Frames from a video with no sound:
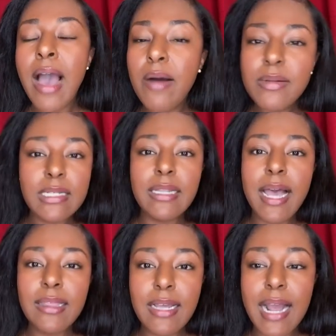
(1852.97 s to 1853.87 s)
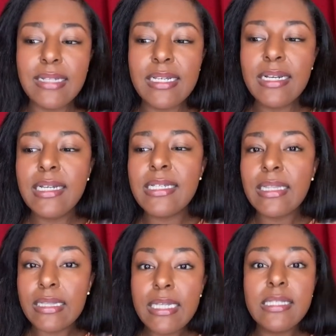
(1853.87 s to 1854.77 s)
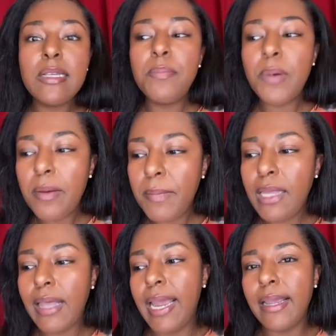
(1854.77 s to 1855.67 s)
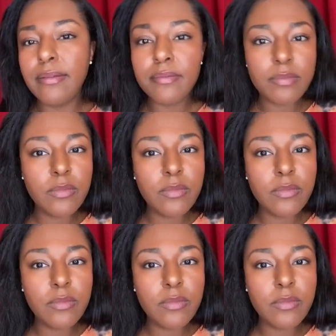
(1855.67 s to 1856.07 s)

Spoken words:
I was glad that I did, because at least it put me like